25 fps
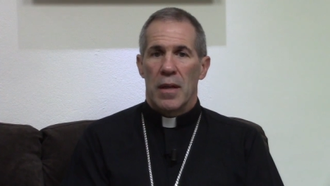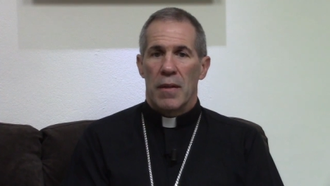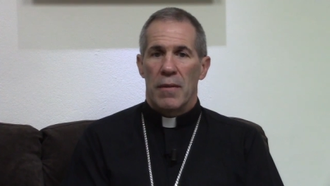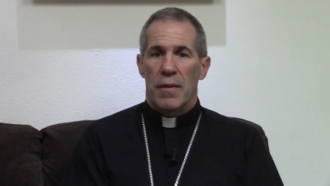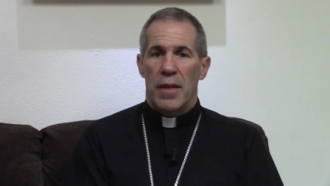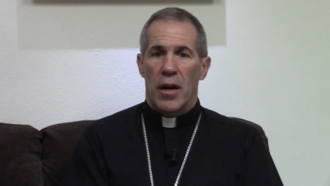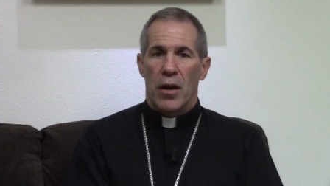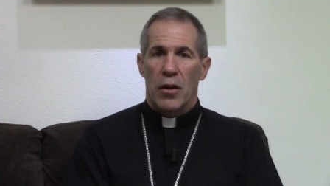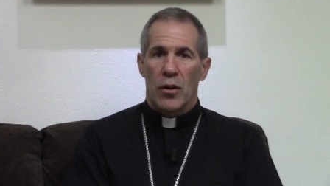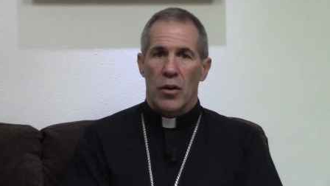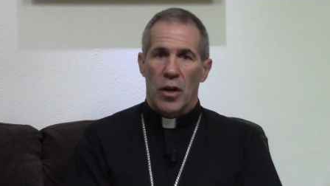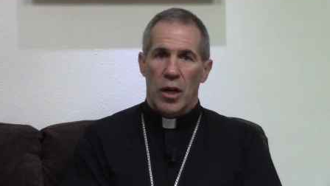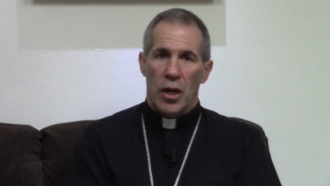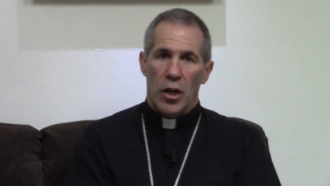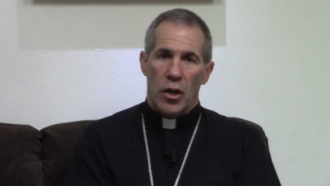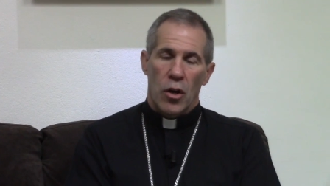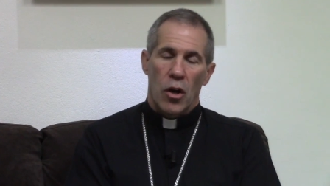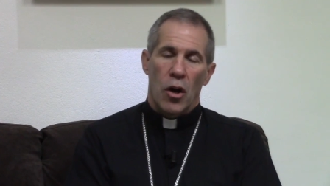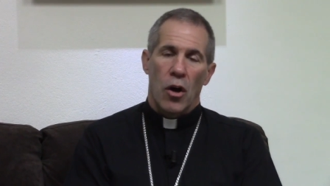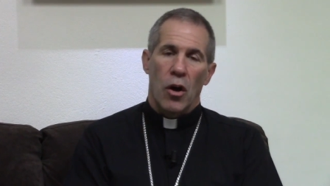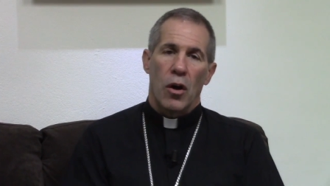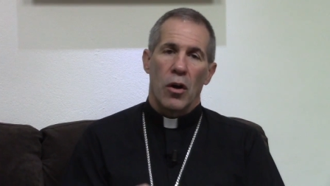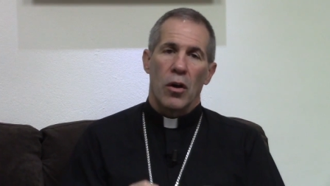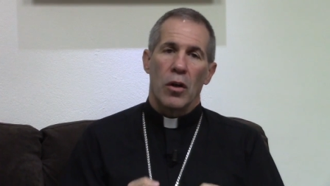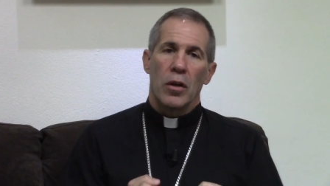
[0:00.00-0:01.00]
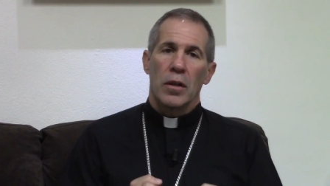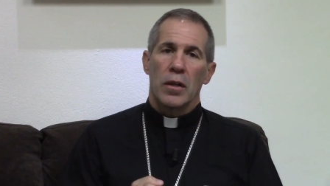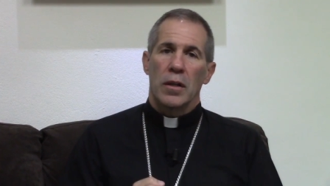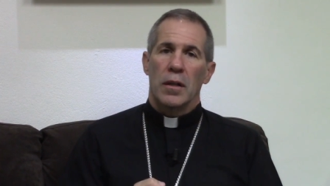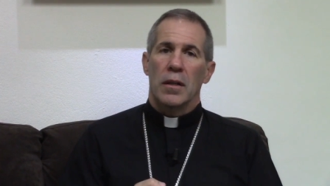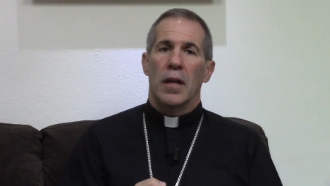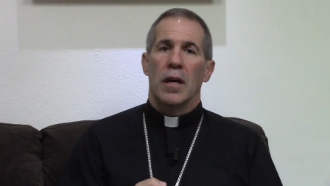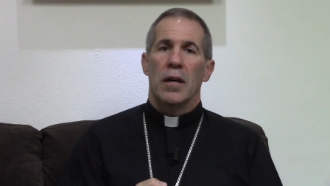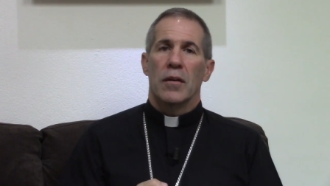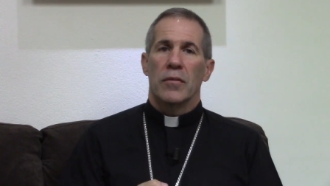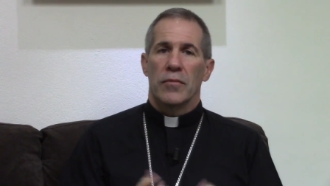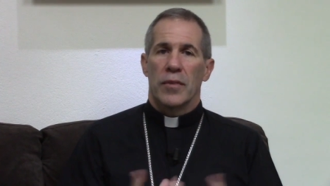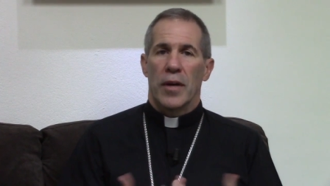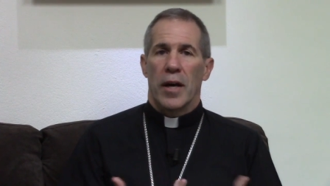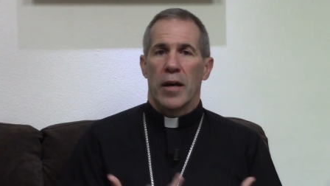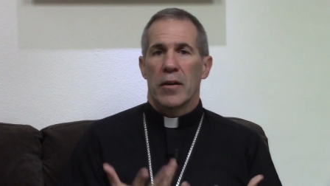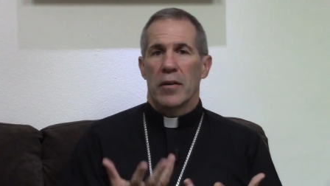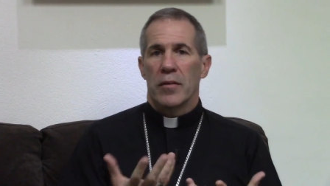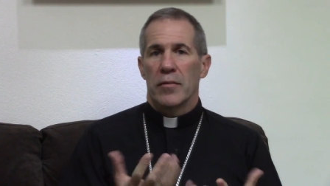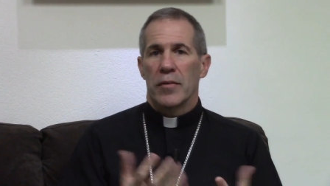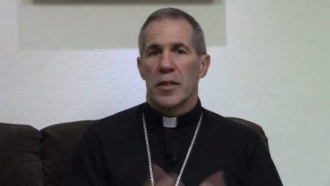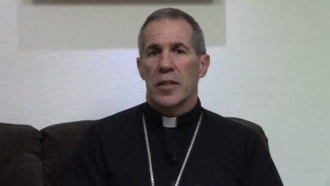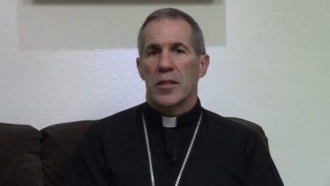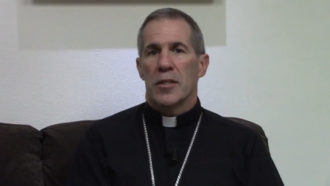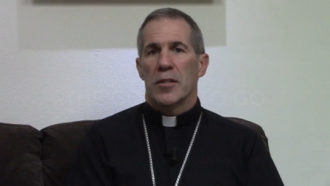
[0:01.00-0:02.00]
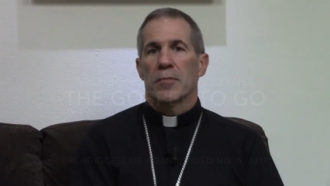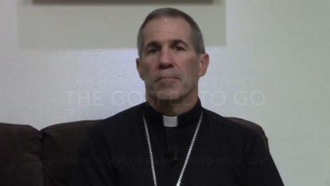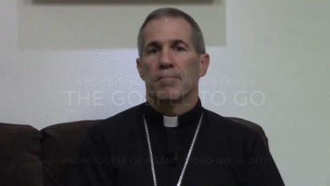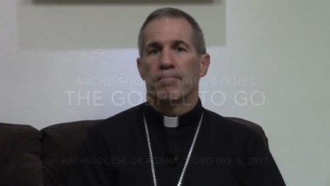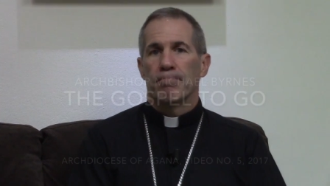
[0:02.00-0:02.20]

that are going to call love out of us.